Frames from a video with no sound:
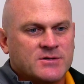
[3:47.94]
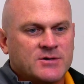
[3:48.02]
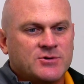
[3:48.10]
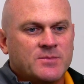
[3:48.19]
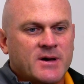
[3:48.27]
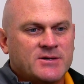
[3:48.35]

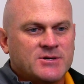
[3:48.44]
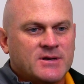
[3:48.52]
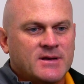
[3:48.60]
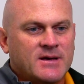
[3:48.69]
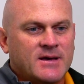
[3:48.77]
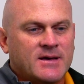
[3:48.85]
that you
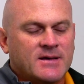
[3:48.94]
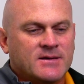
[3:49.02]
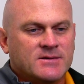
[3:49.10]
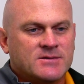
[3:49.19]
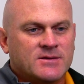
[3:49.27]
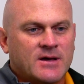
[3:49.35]
mentioned
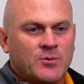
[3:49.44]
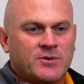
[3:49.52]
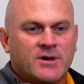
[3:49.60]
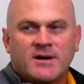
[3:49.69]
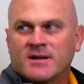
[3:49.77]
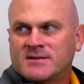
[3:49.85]
is they were
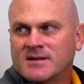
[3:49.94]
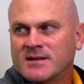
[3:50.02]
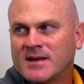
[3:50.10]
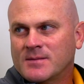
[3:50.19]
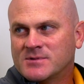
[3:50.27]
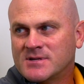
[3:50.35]
done in a
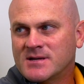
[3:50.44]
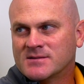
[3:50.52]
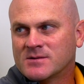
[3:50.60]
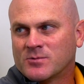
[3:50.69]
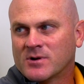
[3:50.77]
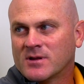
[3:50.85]
10-game
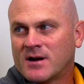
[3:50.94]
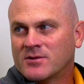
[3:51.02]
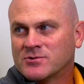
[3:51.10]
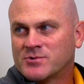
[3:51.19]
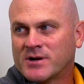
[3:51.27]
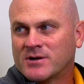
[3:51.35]
season, where a lot of
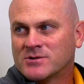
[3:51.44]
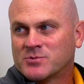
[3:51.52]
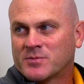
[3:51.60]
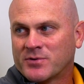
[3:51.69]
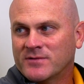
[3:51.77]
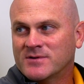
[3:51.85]
those records
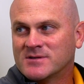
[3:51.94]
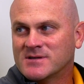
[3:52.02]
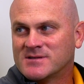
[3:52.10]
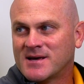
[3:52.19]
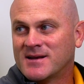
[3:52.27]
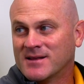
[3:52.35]
were previously
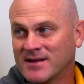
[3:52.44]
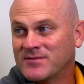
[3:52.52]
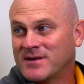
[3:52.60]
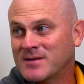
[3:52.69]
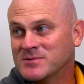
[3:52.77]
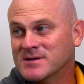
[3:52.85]
set in
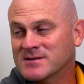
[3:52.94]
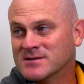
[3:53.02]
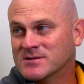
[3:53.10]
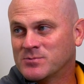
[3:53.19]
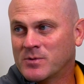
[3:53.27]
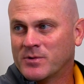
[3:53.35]
11-game
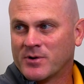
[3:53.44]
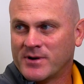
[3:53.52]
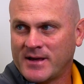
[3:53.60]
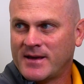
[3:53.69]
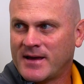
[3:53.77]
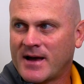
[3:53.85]
seasons when we were
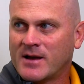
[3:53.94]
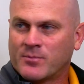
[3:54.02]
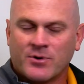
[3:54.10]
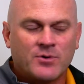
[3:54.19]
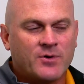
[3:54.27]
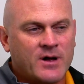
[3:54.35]
an NAIA
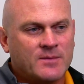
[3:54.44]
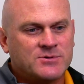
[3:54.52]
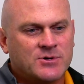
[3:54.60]
program. Yeah.